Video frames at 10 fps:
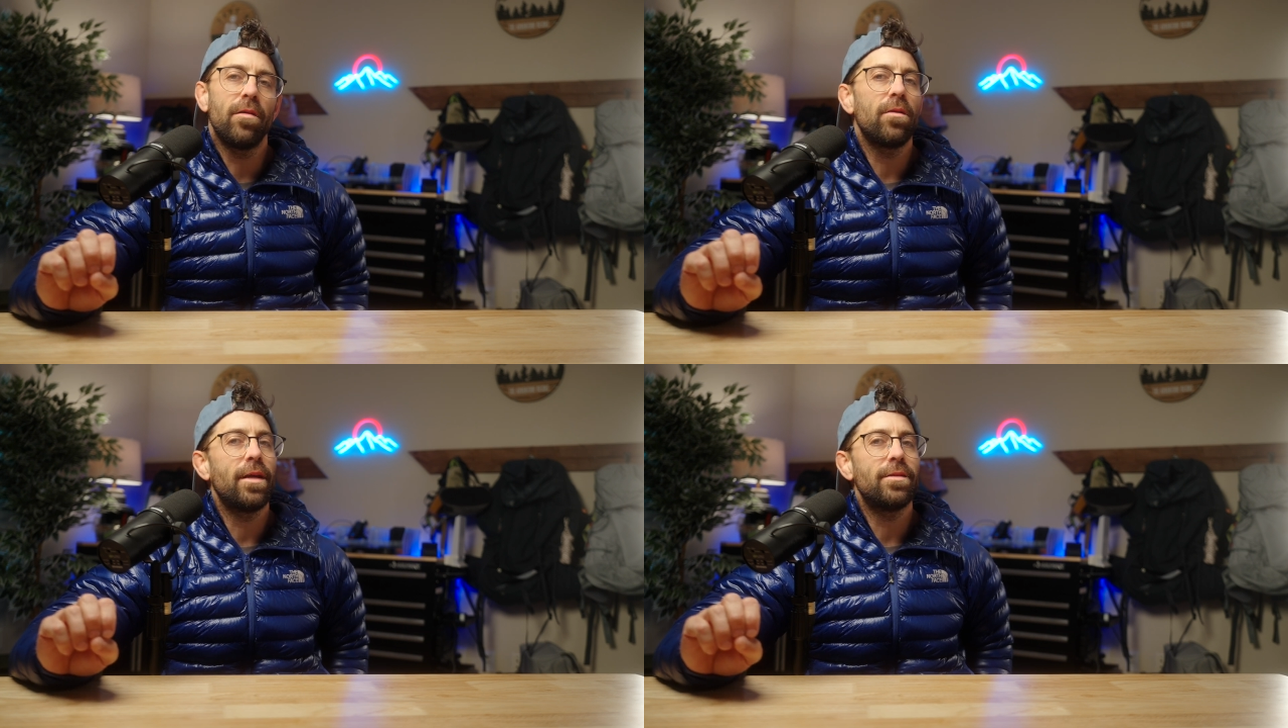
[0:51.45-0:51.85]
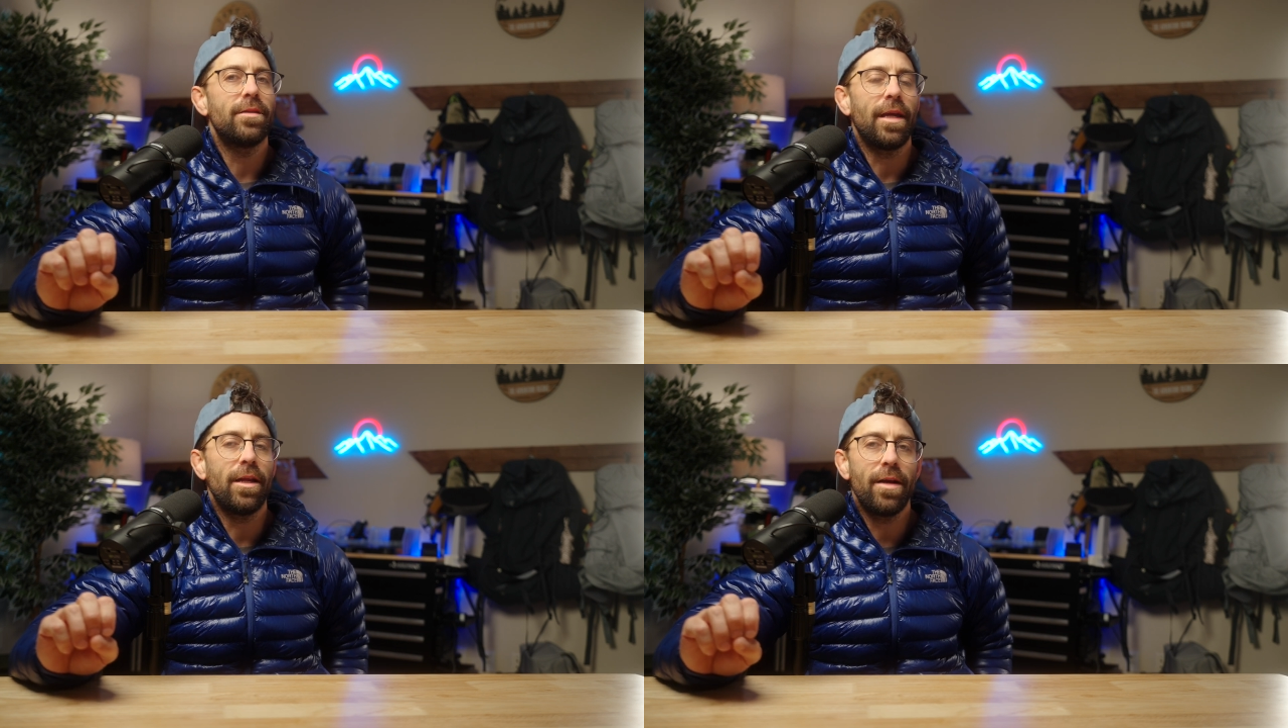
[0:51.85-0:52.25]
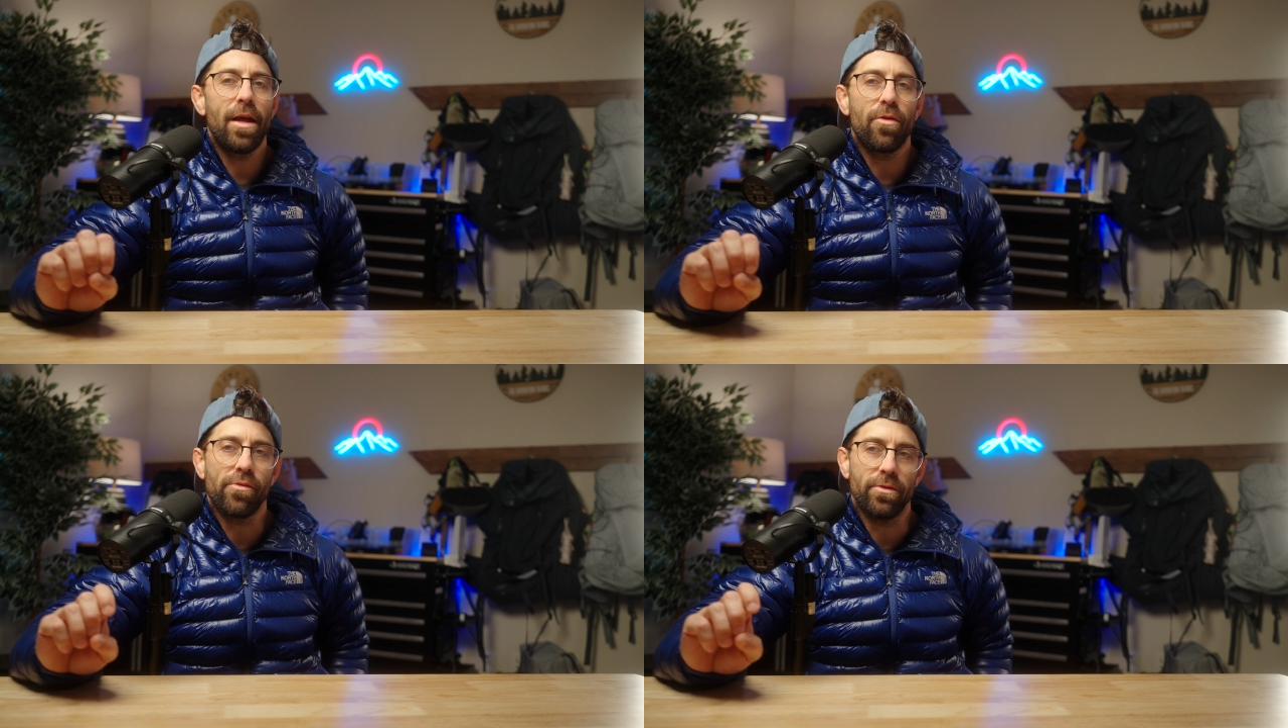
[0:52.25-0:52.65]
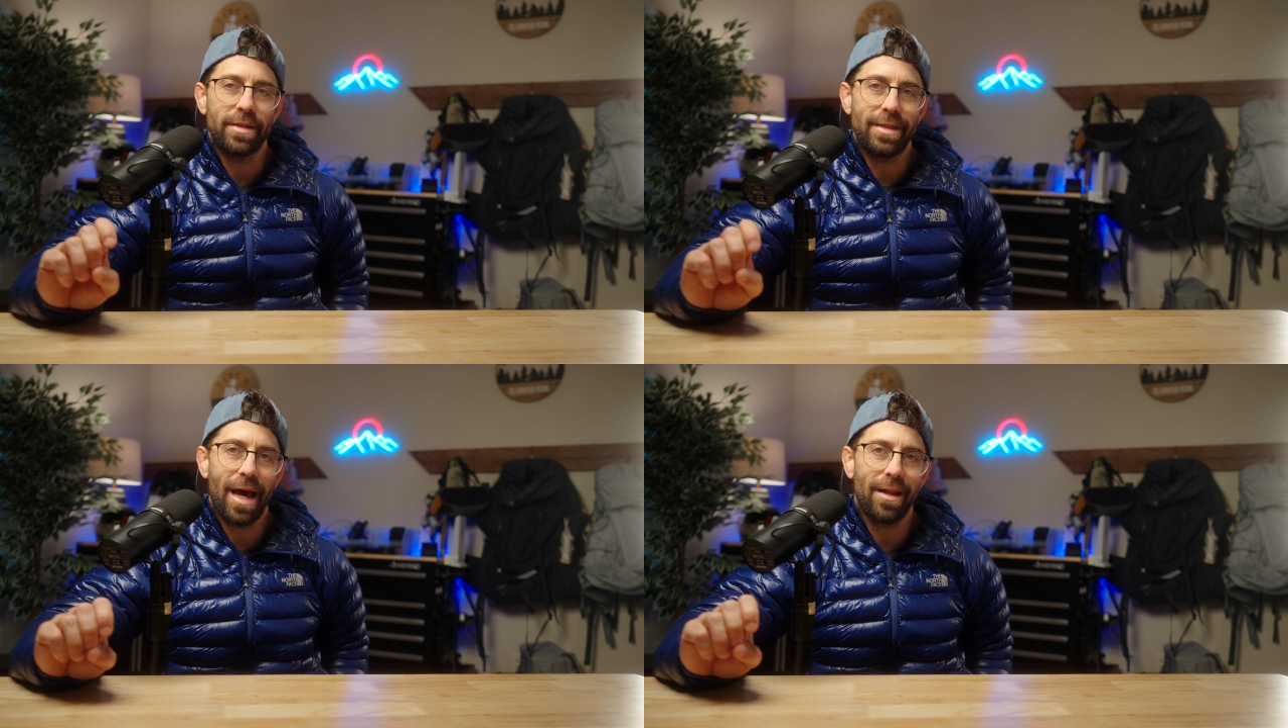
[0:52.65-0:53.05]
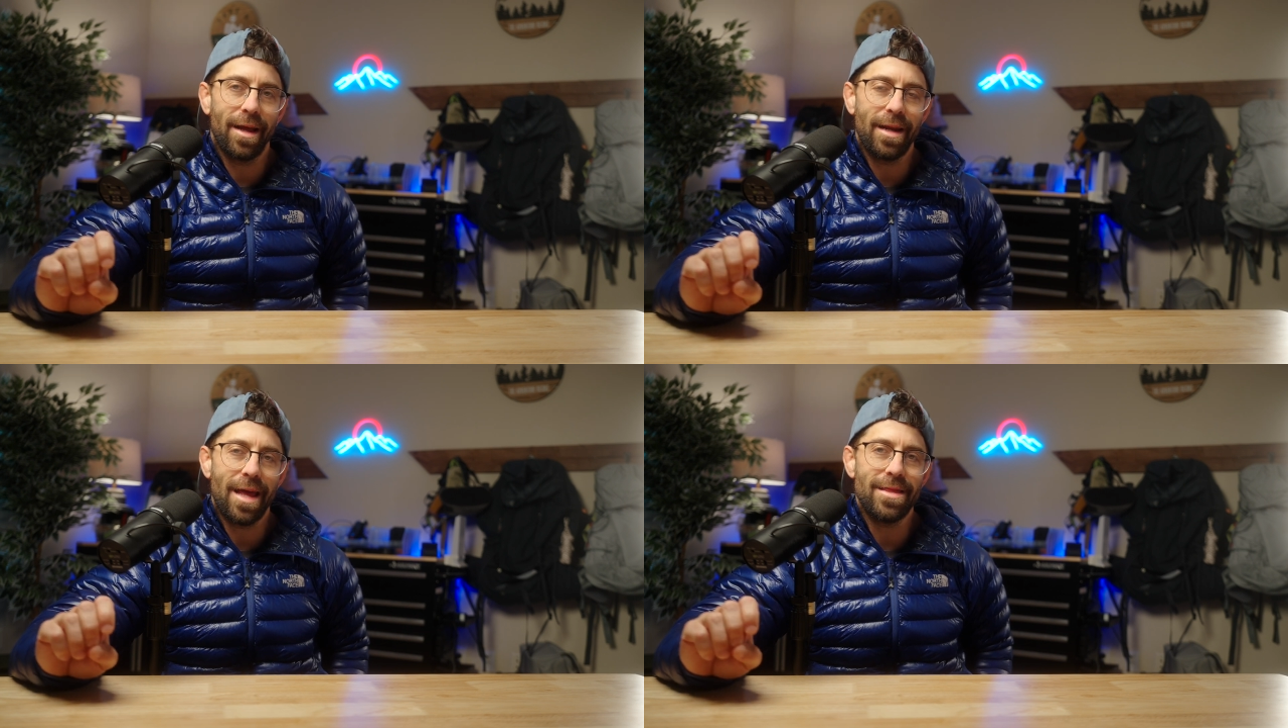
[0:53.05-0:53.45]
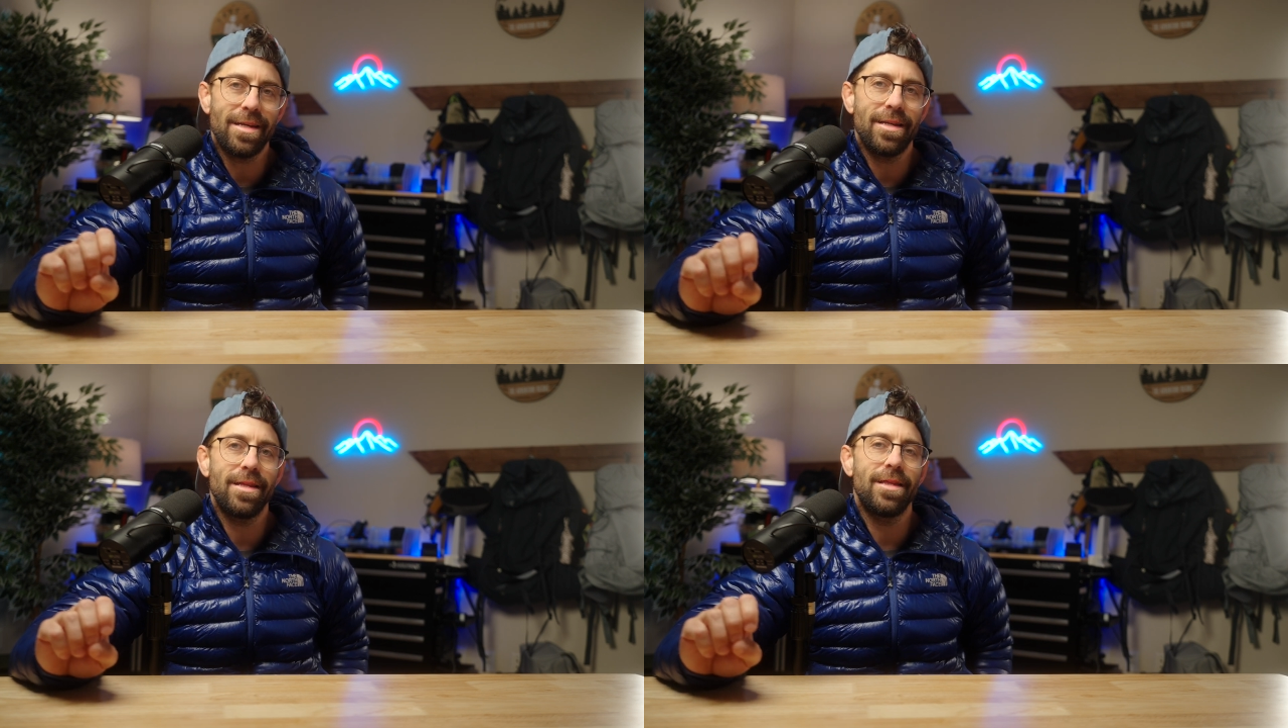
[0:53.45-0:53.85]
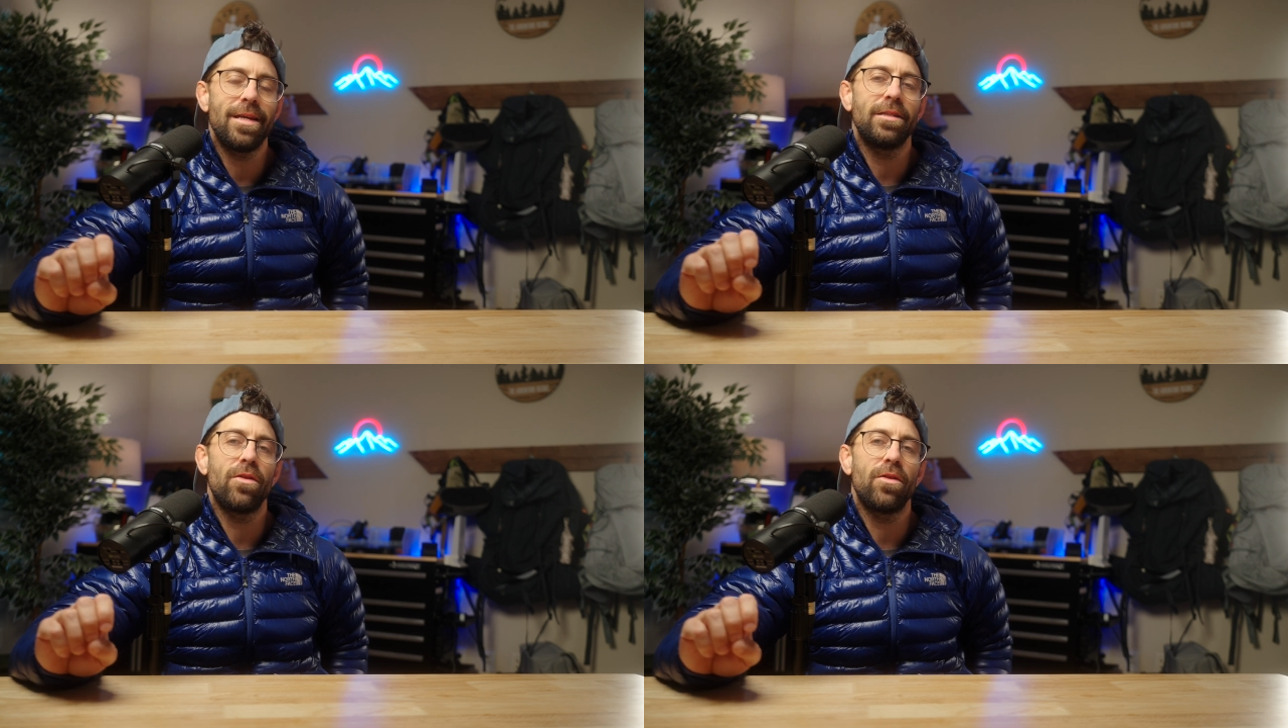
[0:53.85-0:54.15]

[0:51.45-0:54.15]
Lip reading: low-latency internet through satellite, and they did this